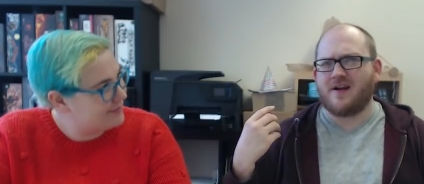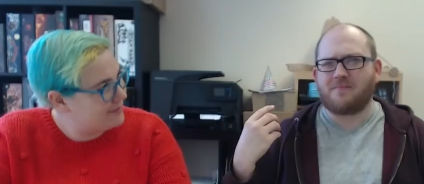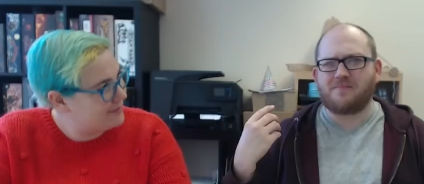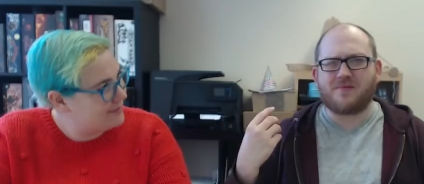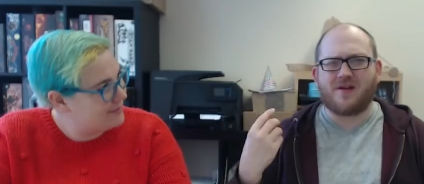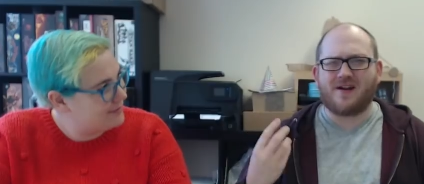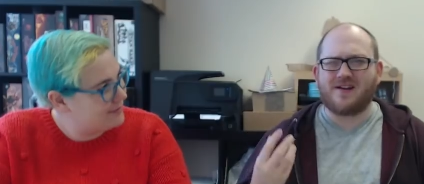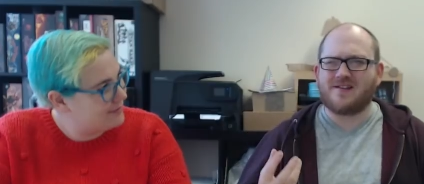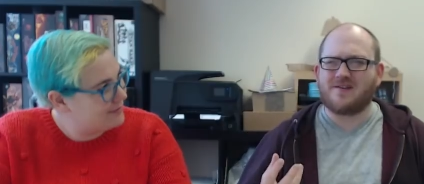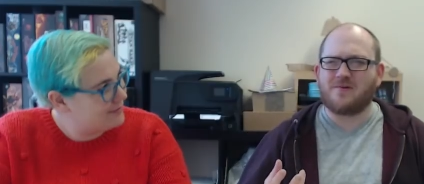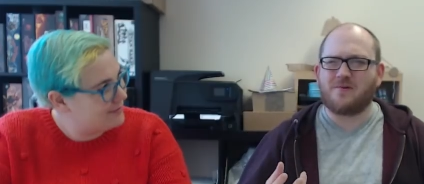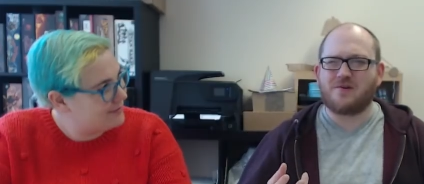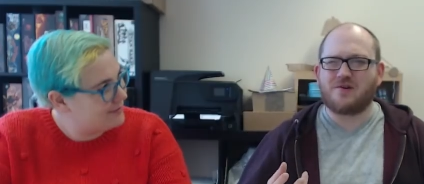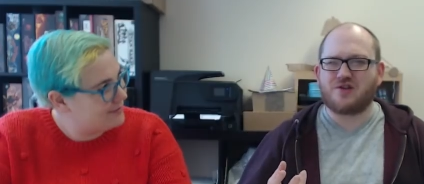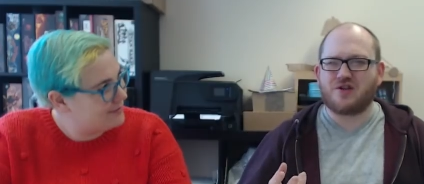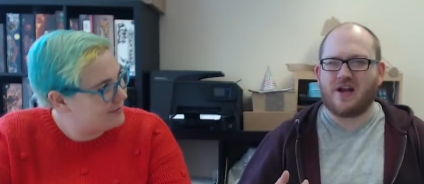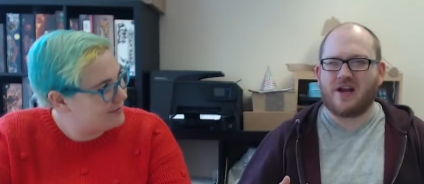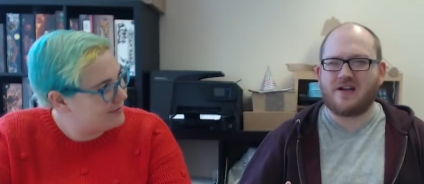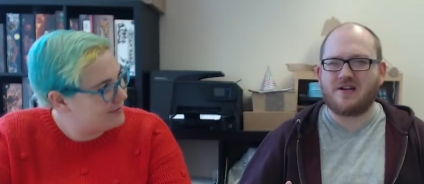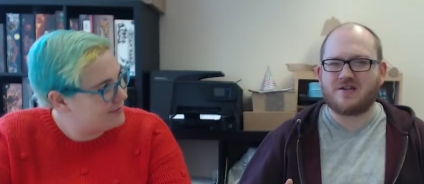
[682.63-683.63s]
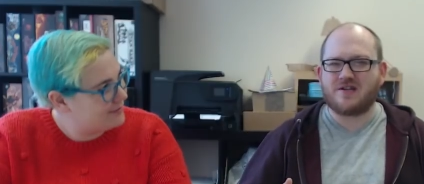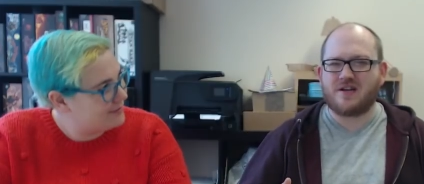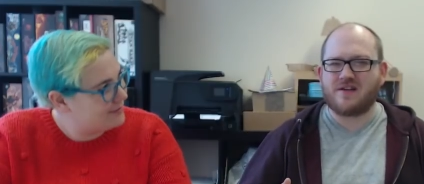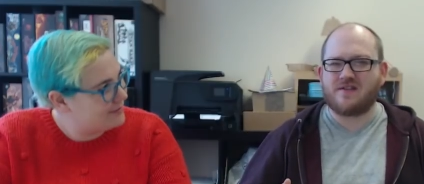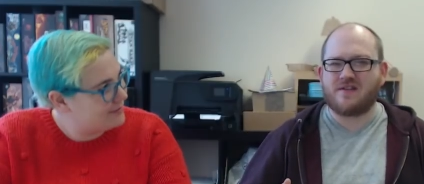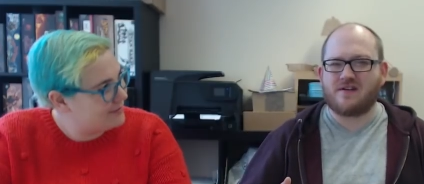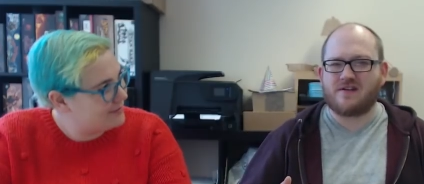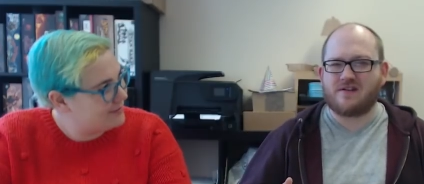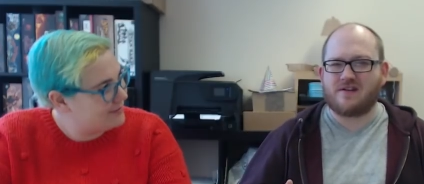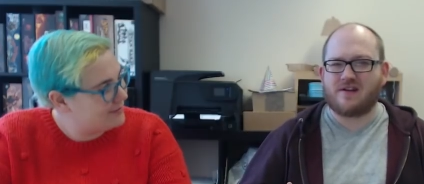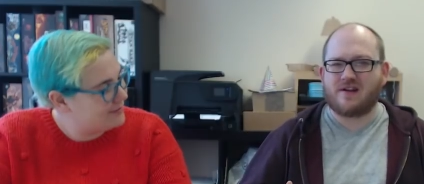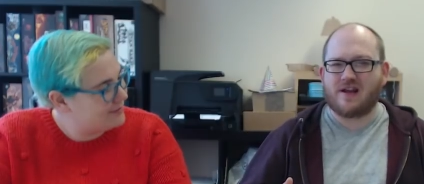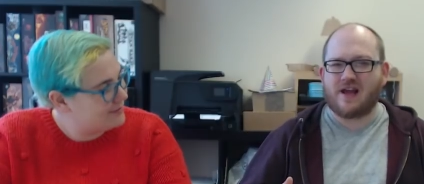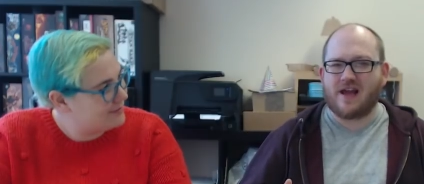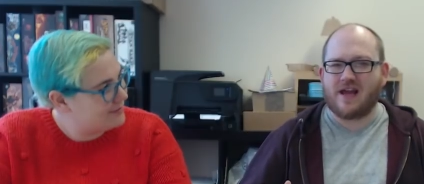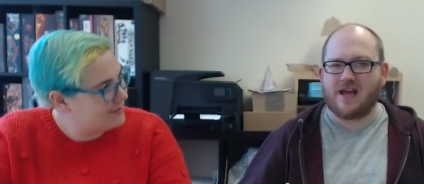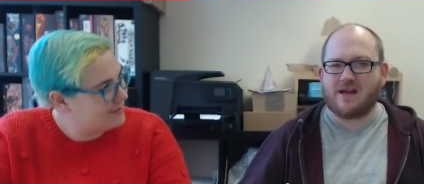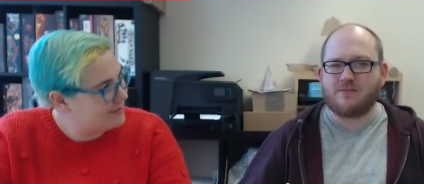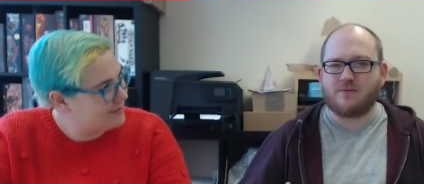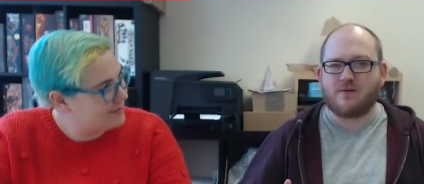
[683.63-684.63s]
Speaker 1: ah, it's called changing the
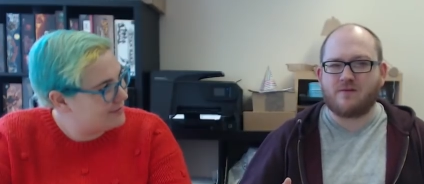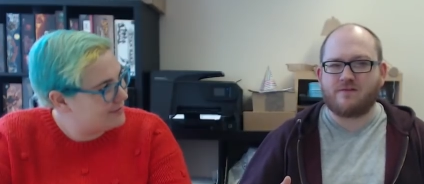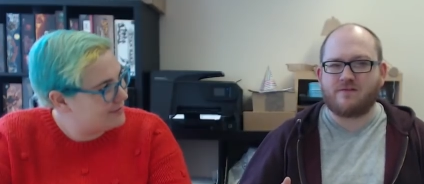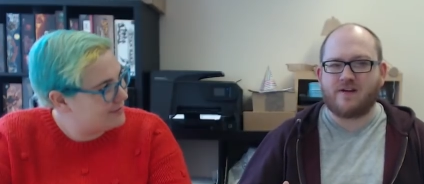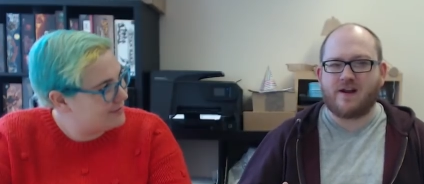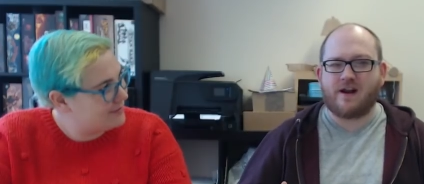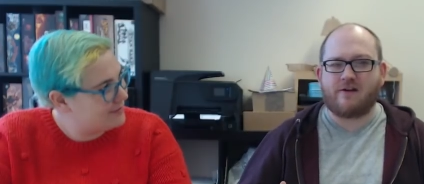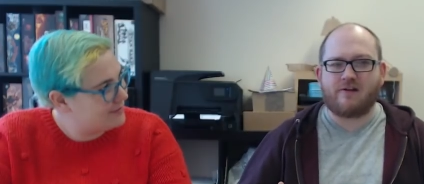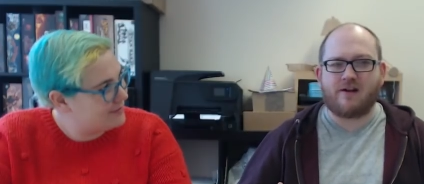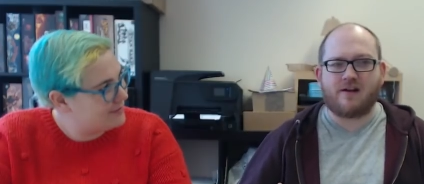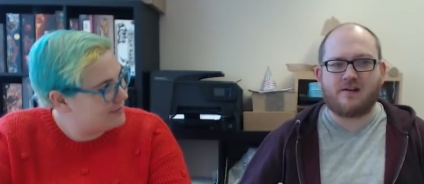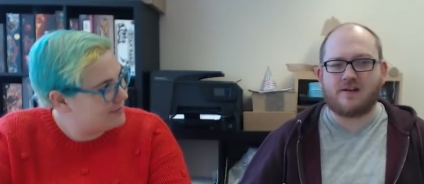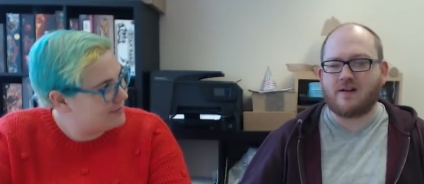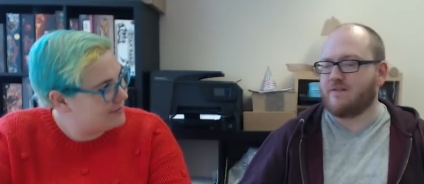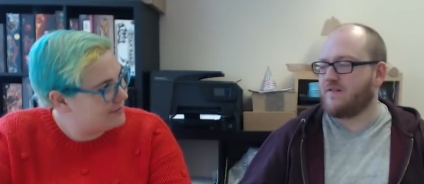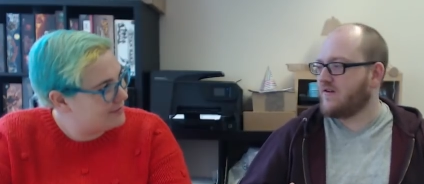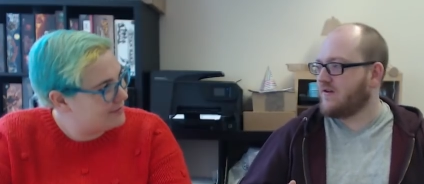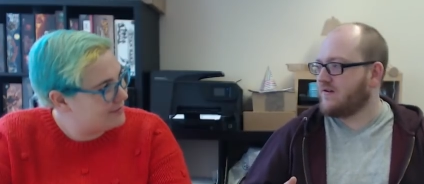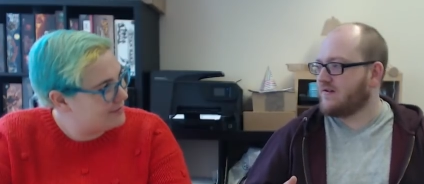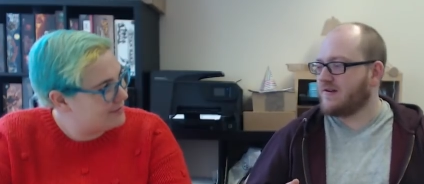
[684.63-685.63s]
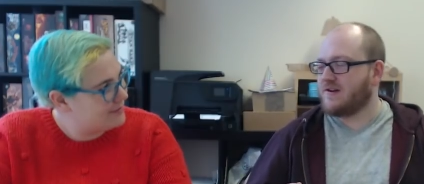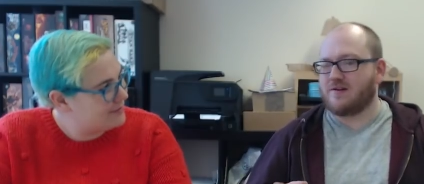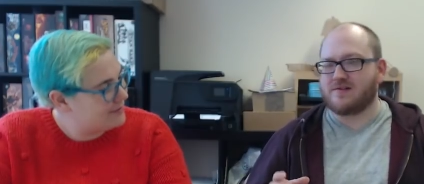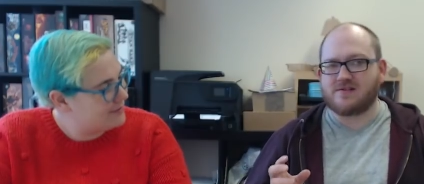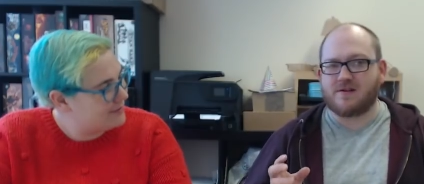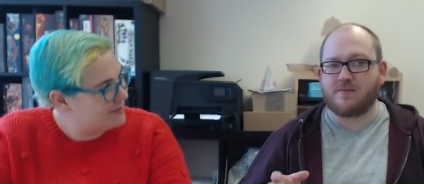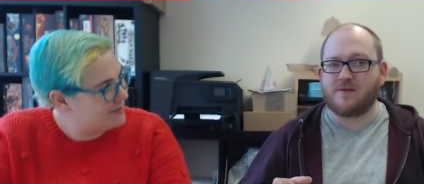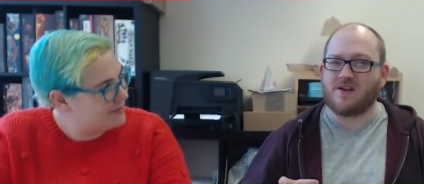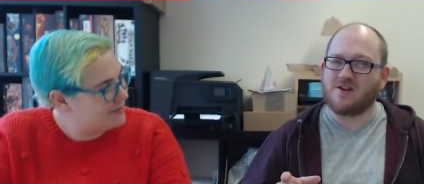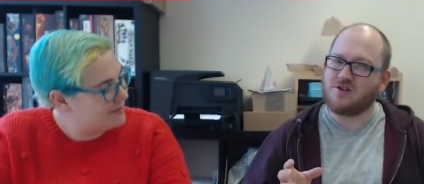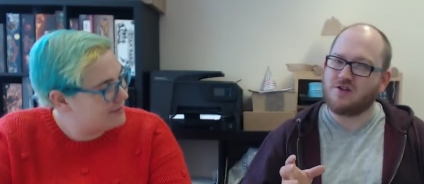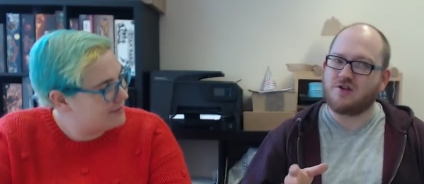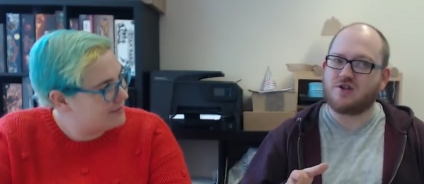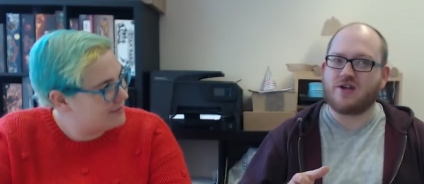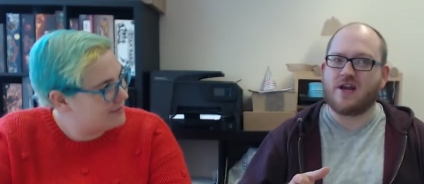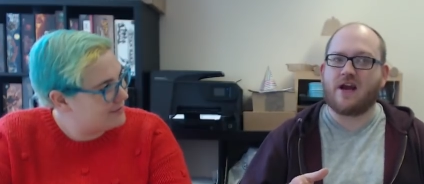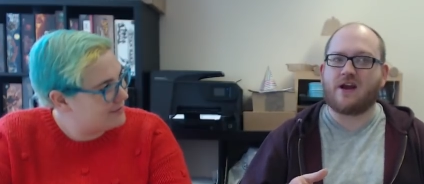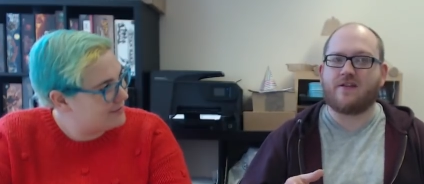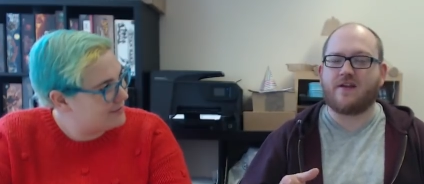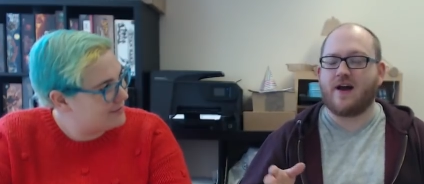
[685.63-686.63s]
game or varying difficulty or something. I should
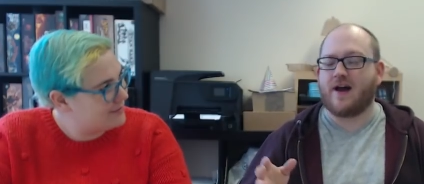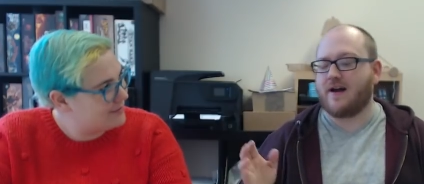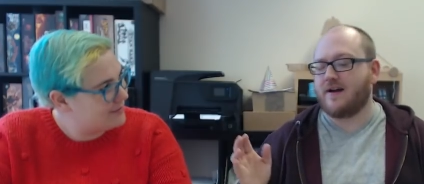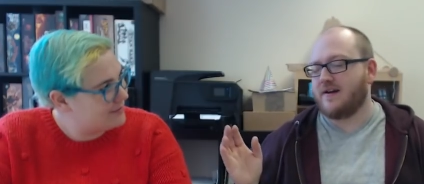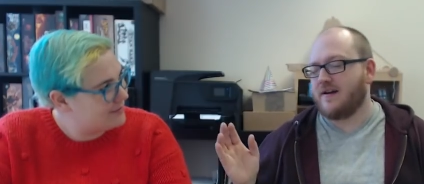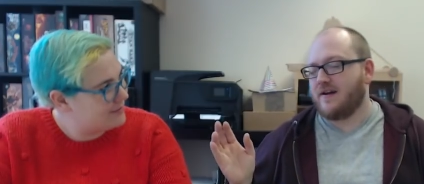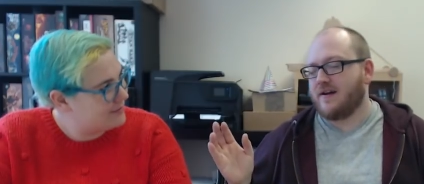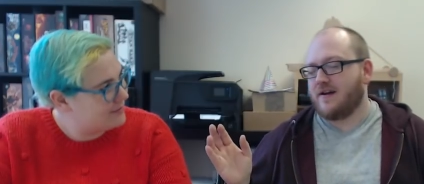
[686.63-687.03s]
check that.